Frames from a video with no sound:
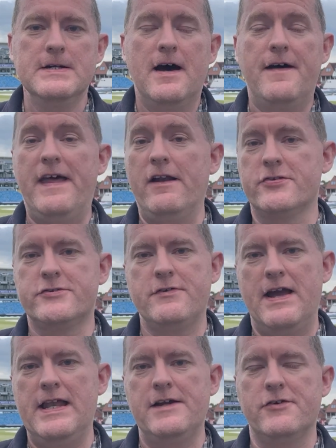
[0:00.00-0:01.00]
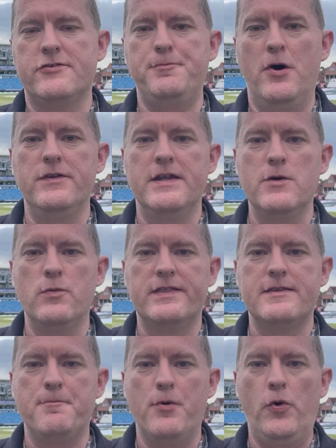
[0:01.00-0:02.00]
And then Australia responding with
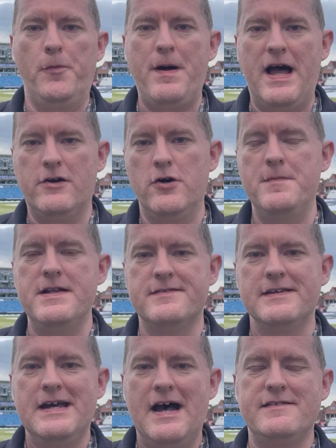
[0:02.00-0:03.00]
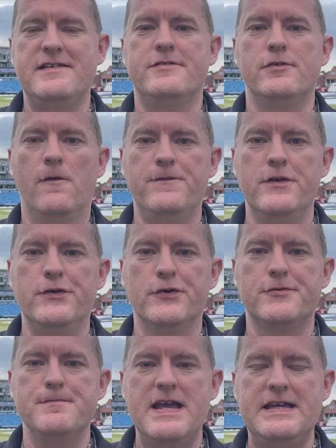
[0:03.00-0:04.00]
the ball. Pat Cummins, as he so often
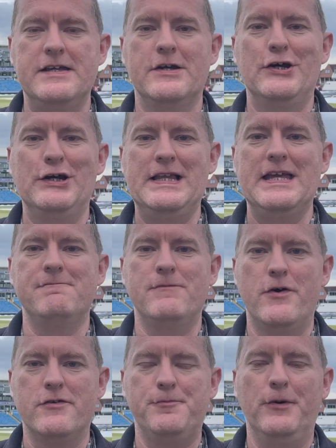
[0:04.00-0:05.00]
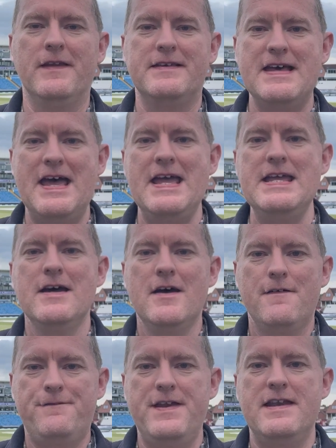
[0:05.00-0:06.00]
does, making early inroads. But the day
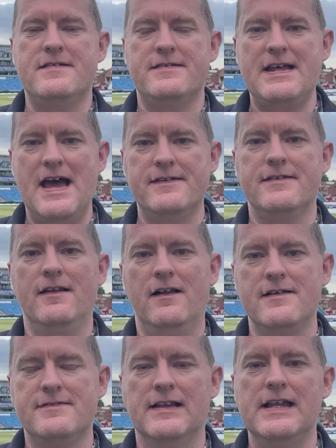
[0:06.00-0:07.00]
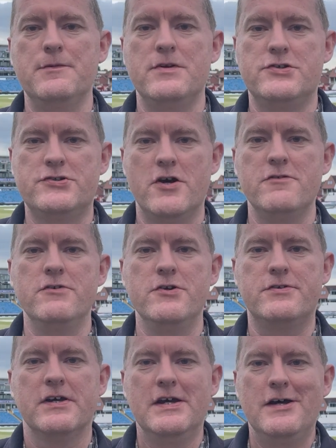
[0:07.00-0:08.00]
finished tantalisingly with Joe
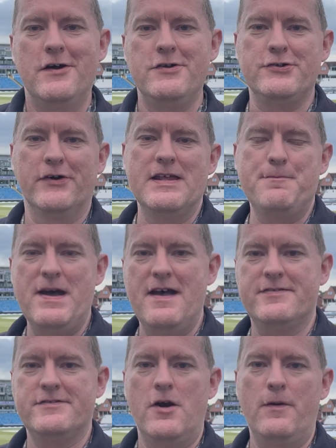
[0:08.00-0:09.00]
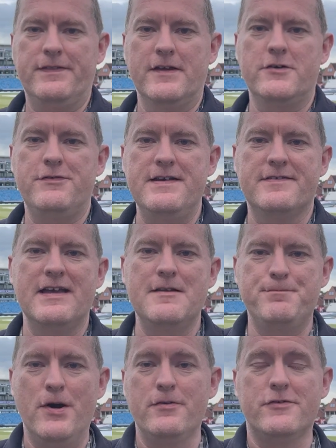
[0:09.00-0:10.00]
Root and Johnny Bairstow at the crease. They
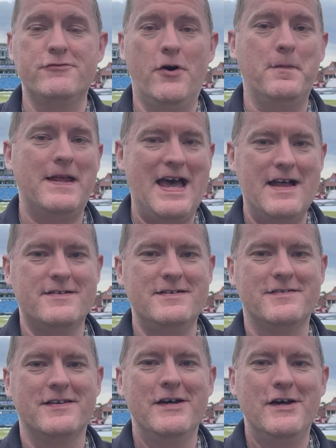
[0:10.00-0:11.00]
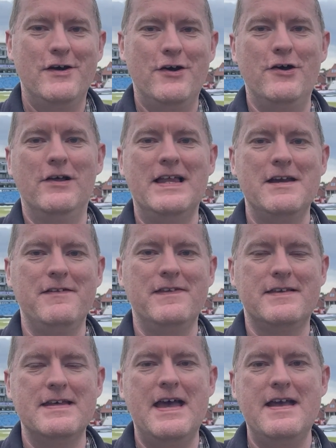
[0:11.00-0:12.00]
both dropped catches earlier in the
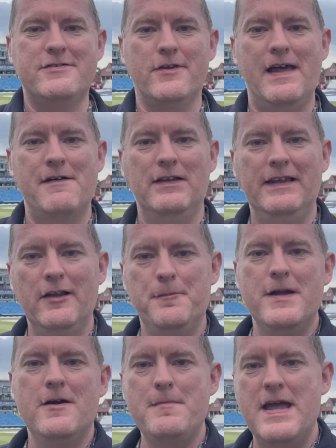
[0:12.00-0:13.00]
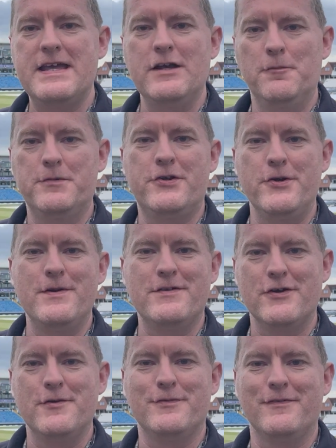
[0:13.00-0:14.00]
day, so they have a little bit of making up to do in
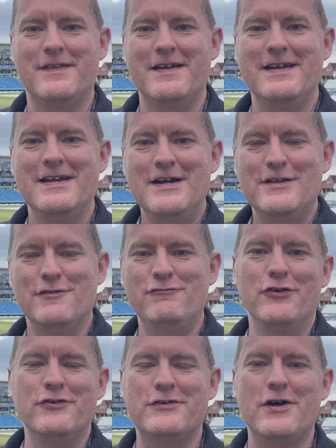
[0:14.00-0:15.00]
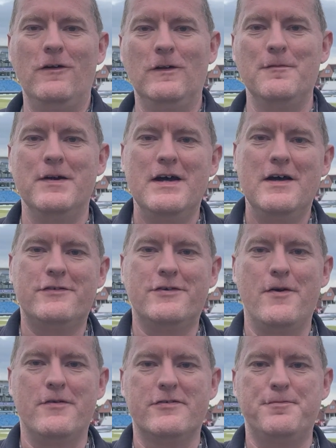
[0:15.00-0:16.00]
terms of the runs column,
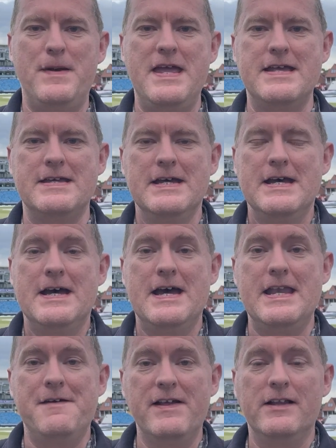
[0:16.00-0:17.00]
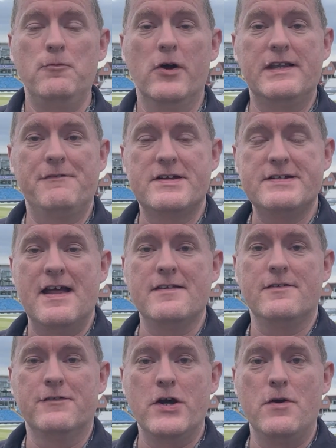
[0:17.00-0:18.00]
so to speak. And if England want to have a
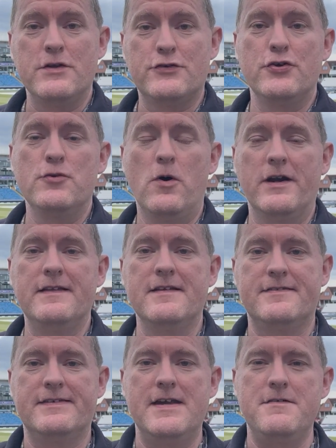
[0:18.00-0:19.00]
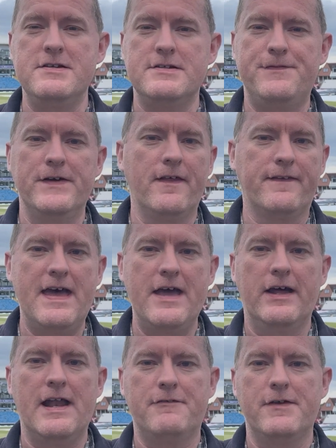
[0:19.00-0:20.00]
chance of going 2-1 in this series, you feel that they're
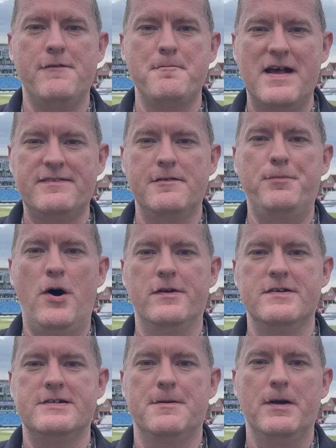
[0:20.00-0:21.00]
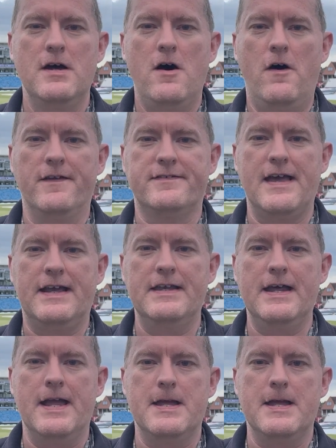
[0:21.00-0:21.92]
going to have a massive partnership on the second day.